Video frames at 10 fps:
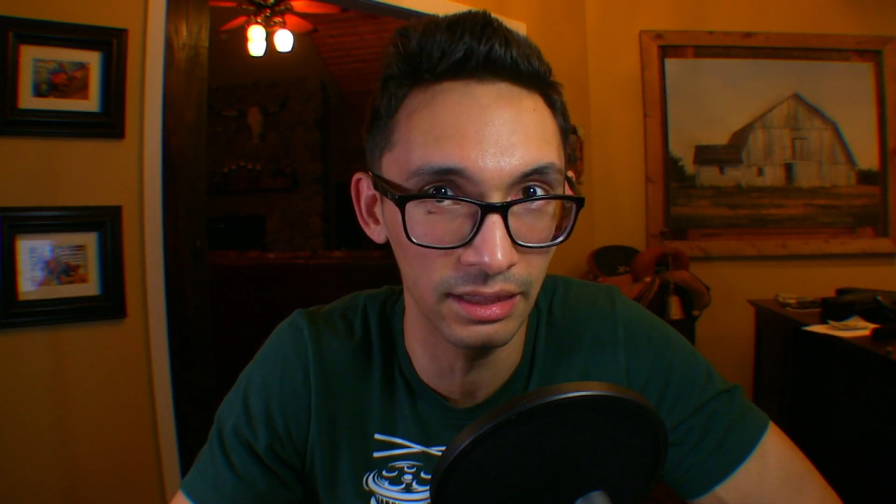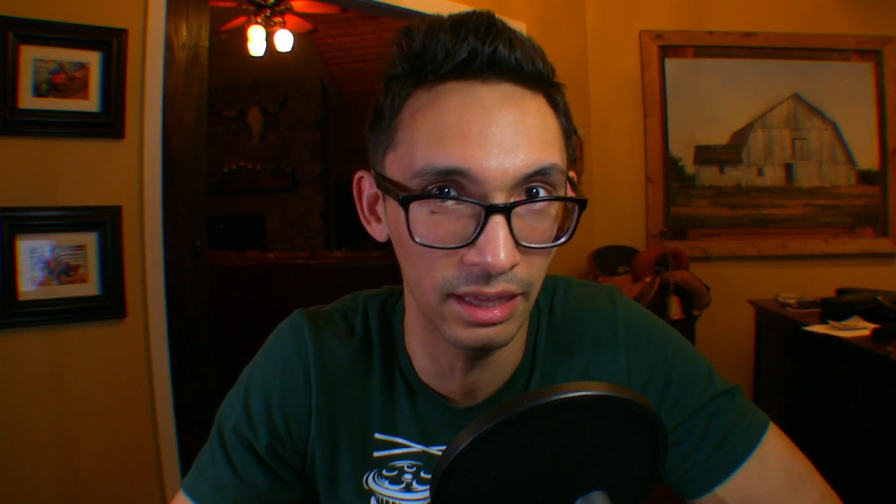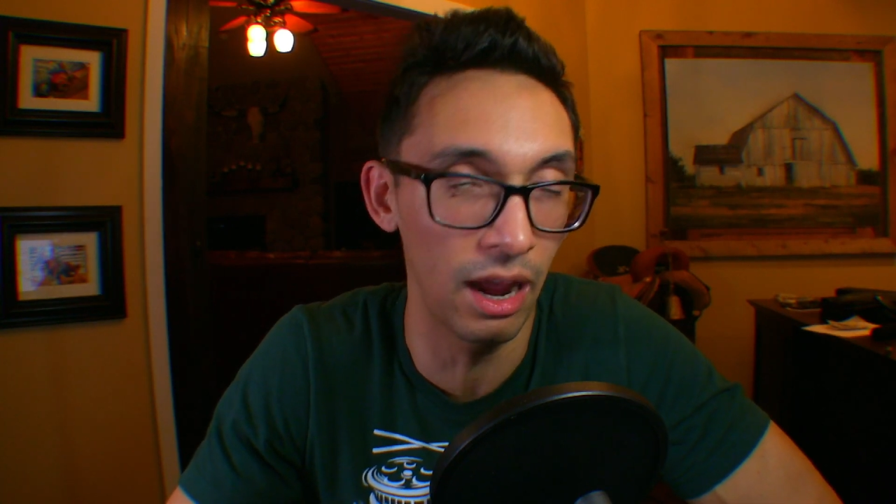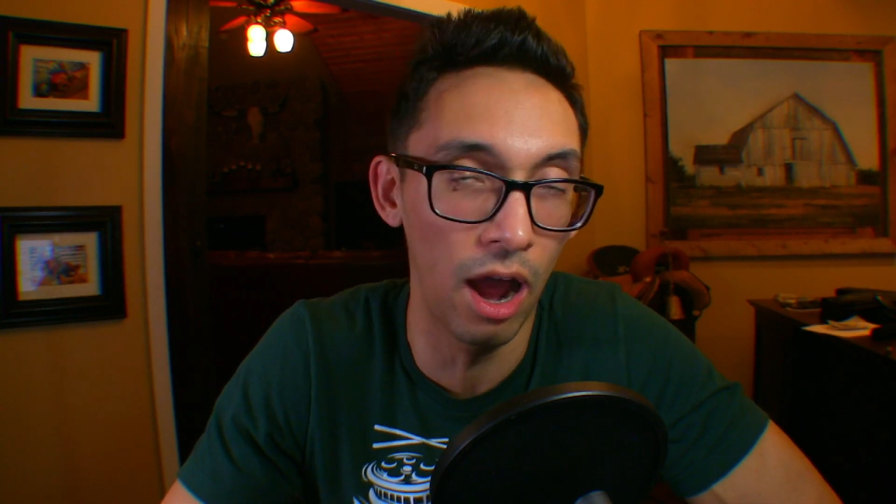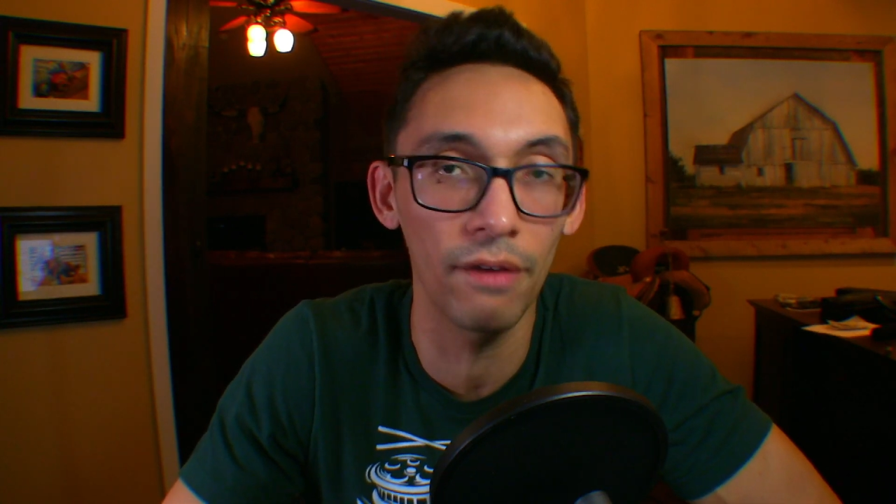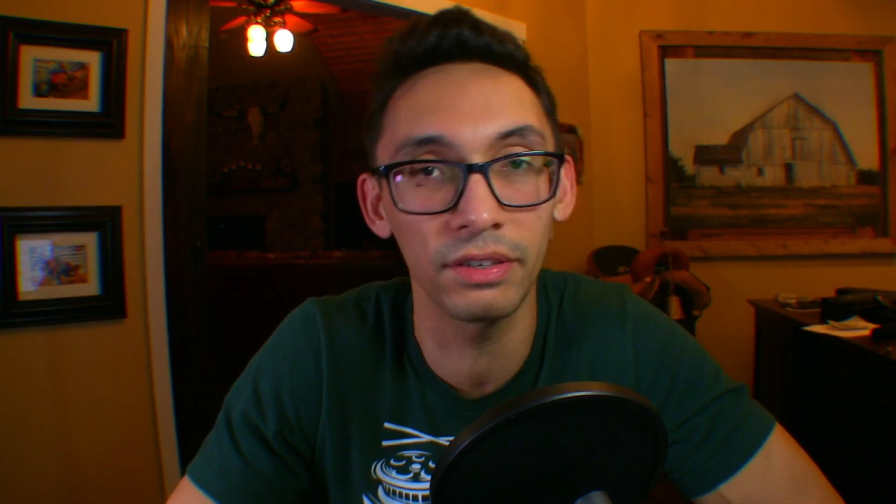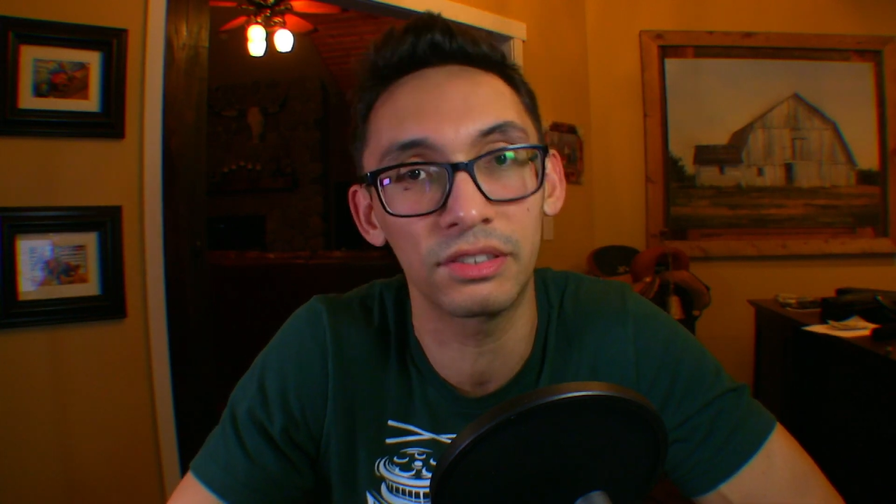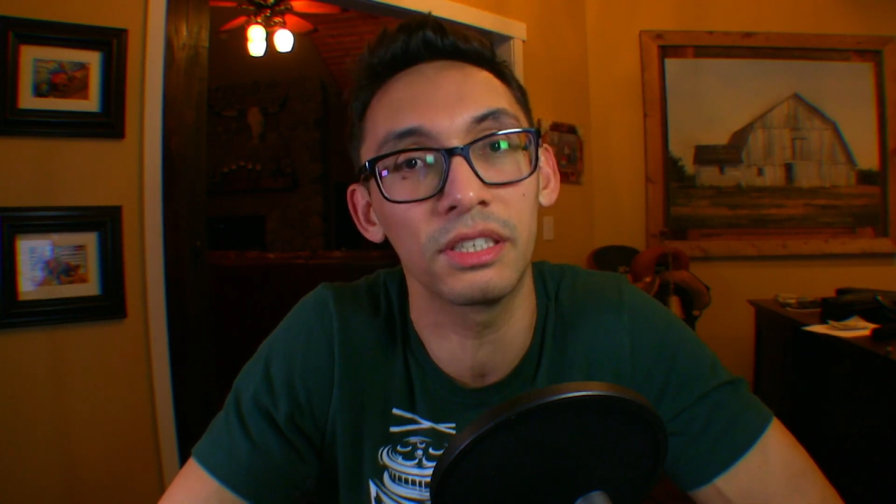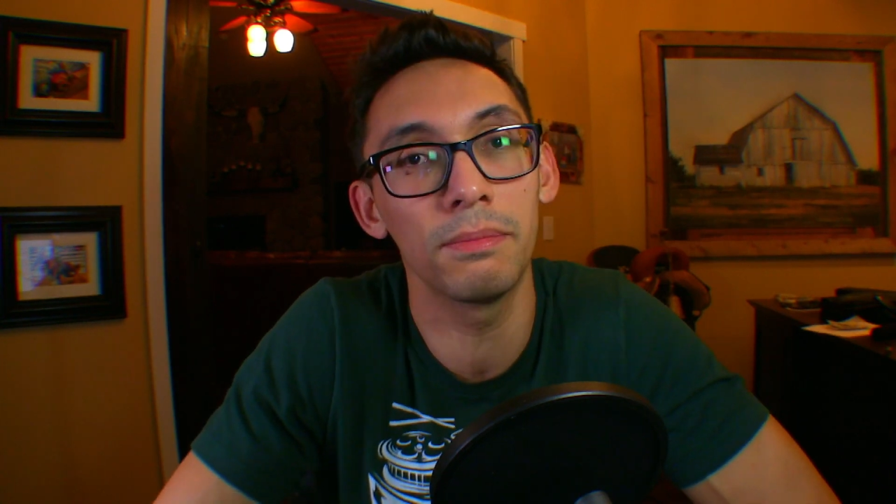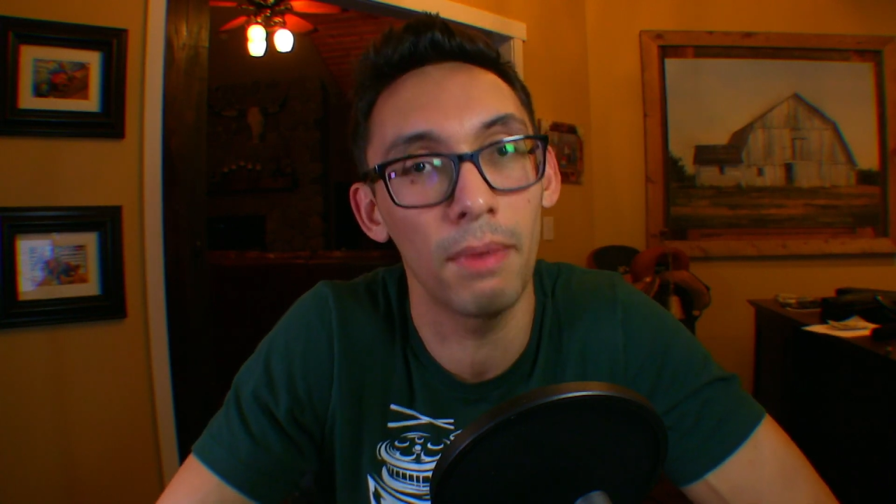They
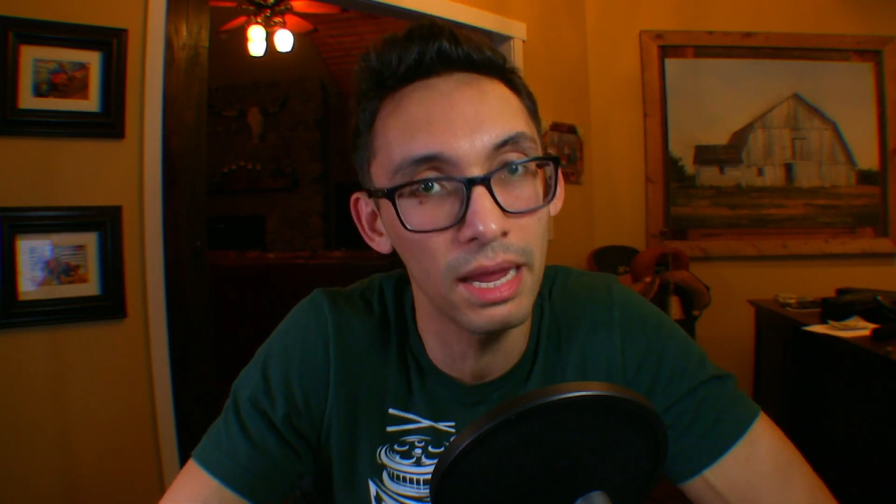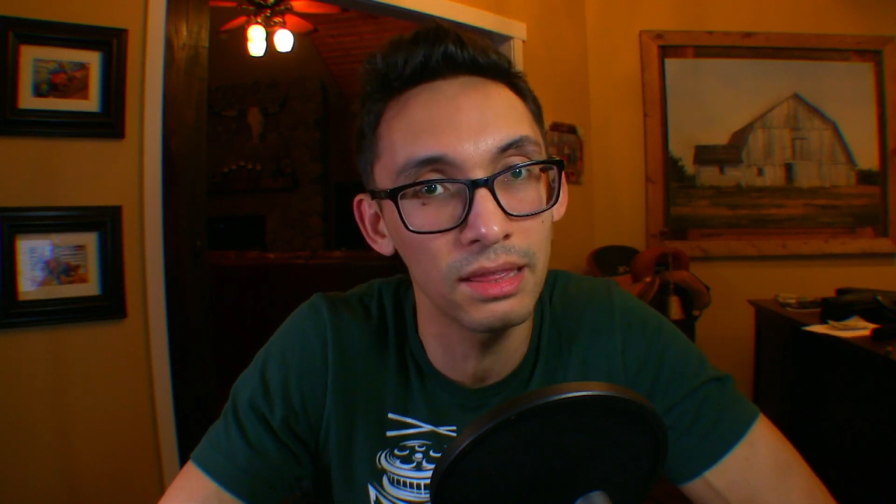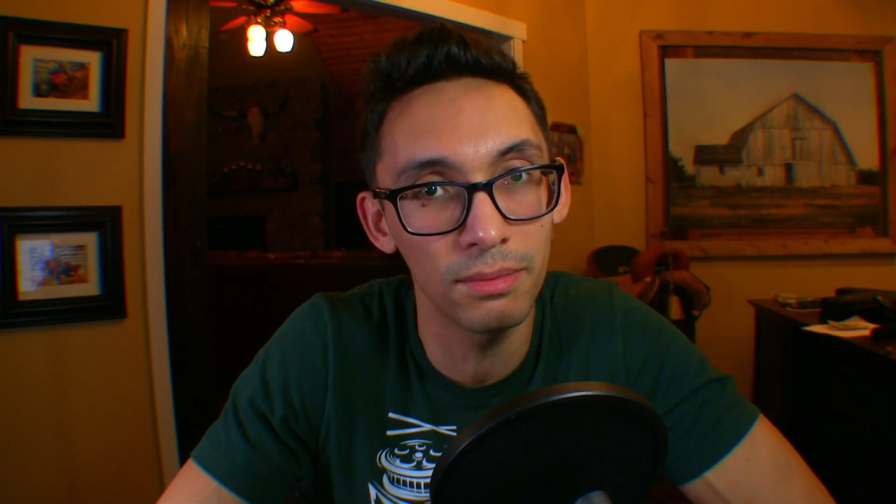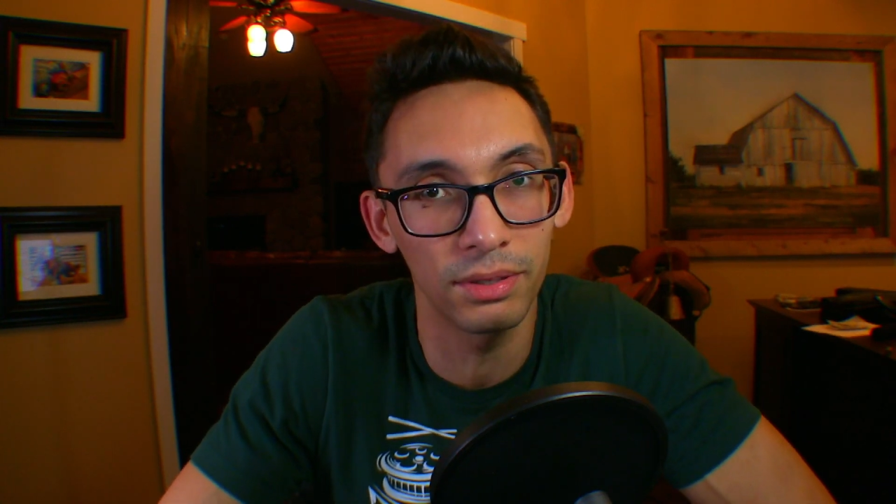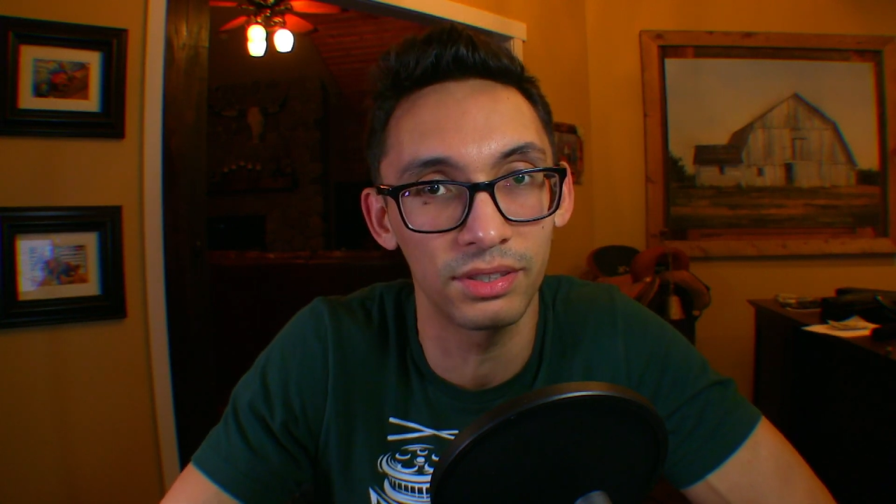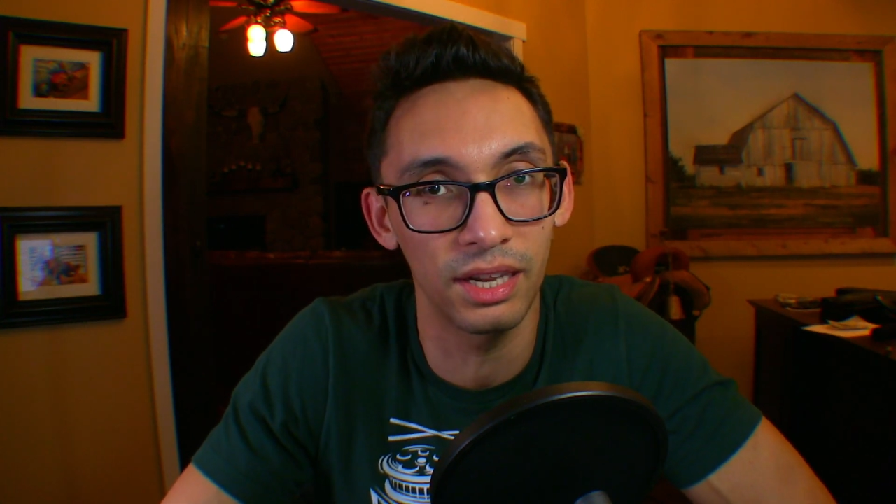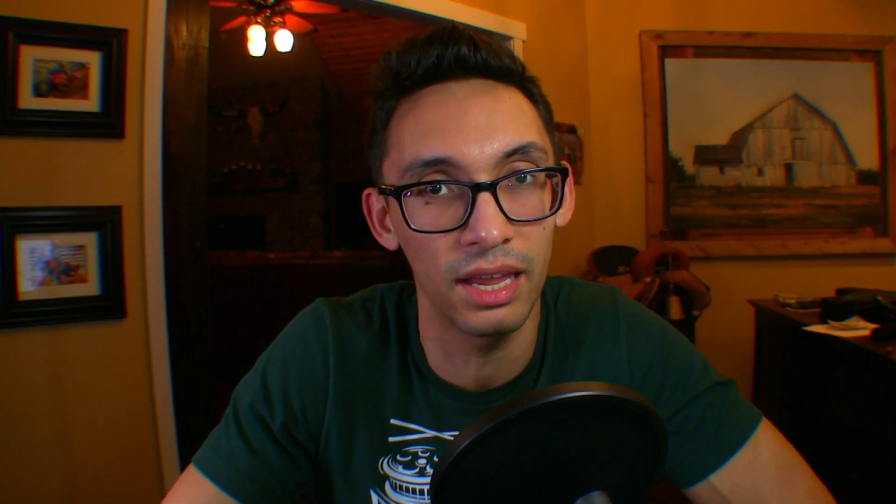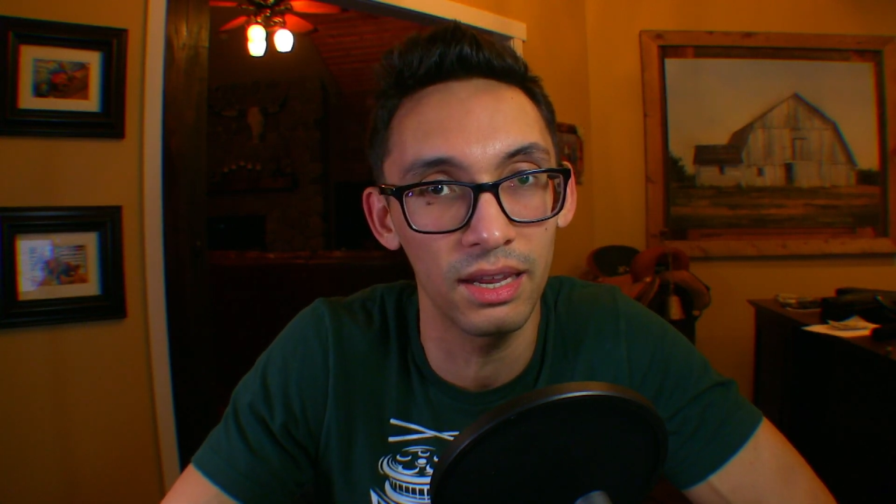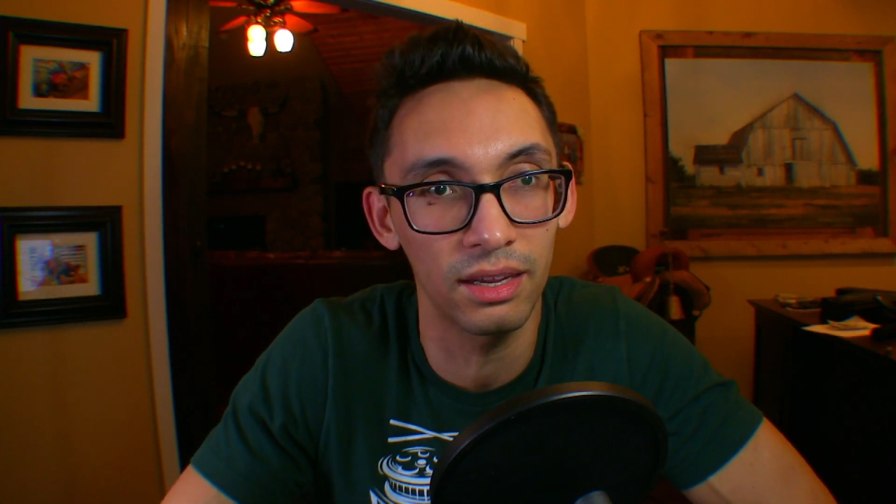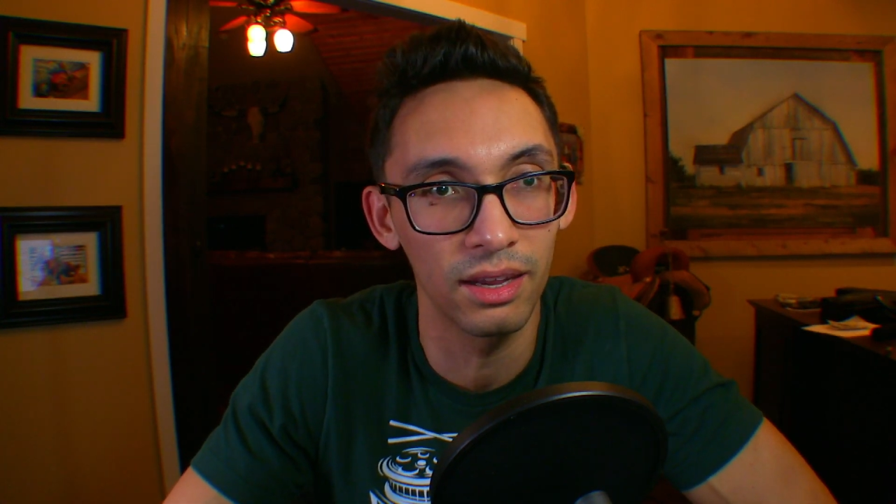obviously made the
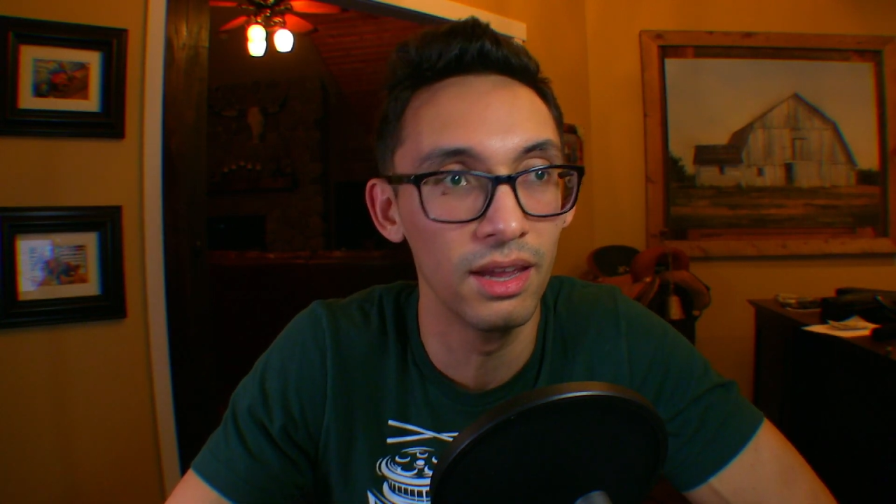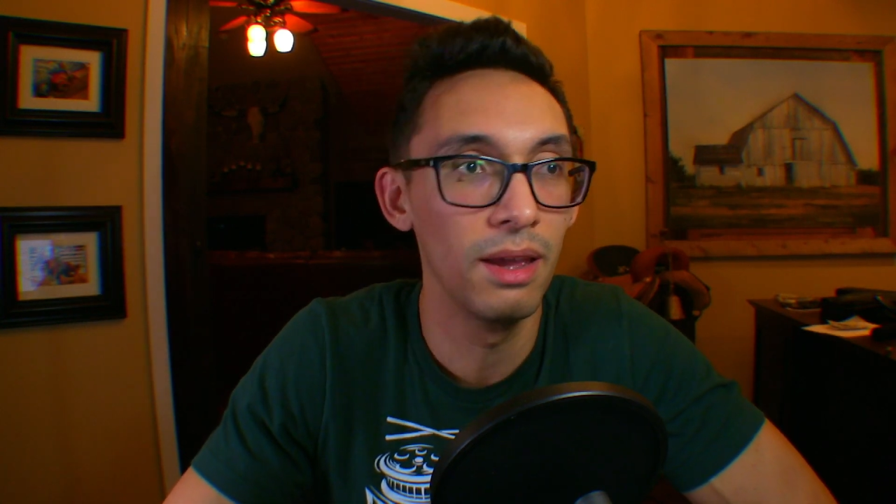mistake,